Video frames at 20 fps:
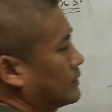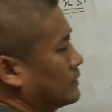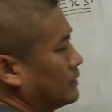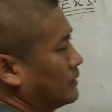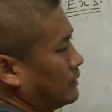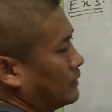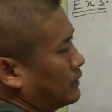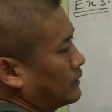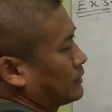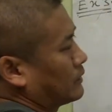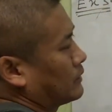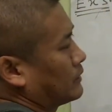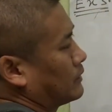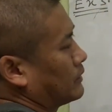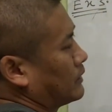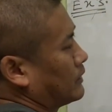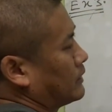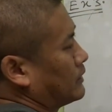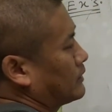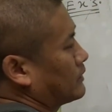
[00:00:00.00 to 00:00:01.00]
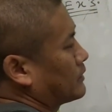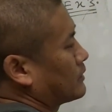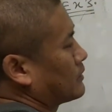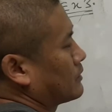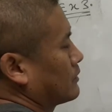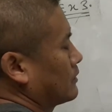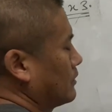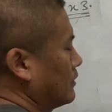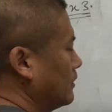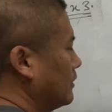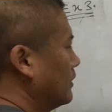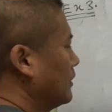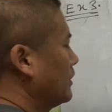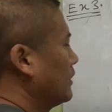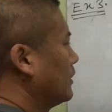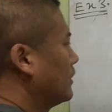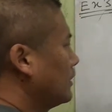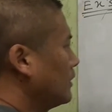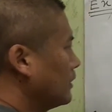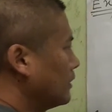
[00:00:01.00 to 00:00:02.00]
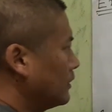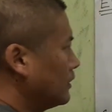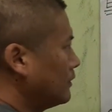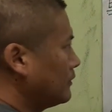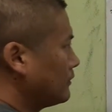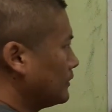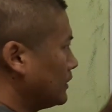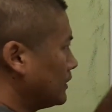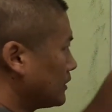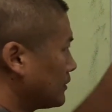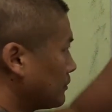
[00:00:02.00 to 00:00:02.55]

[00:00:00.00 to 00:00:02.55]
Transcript: here, that is, if this